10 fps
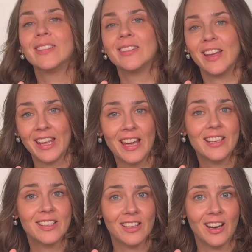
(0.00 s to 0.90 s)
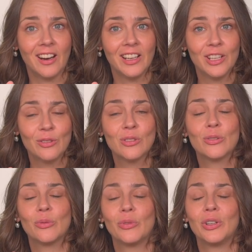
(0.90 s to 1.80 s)
The AI scenarios
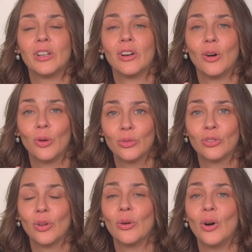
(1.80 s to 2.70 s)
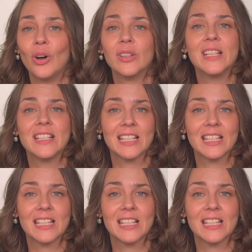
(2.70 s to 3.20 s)
were also on this